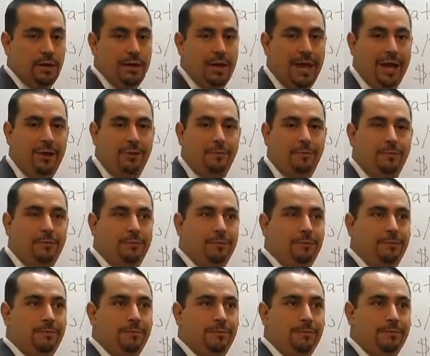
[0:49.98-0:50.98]
Now,
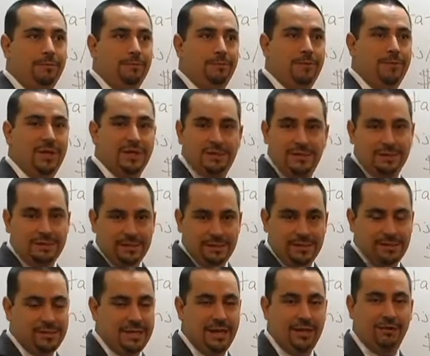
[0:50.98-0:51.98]
this doesn't
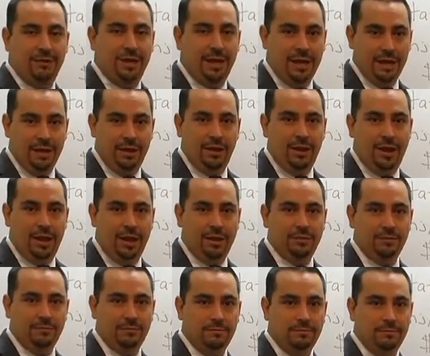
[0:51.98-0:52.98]
sound like a lot
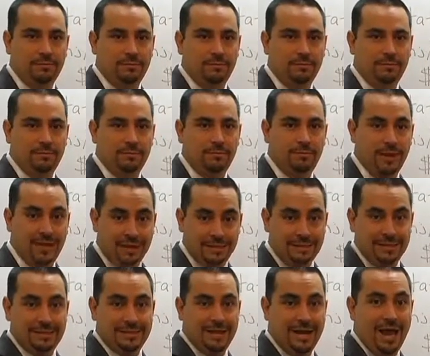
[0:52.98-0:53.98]
because
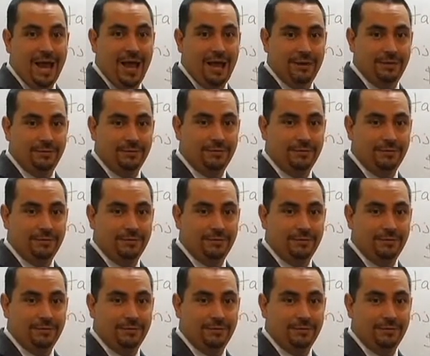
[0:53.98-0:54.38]
it's not.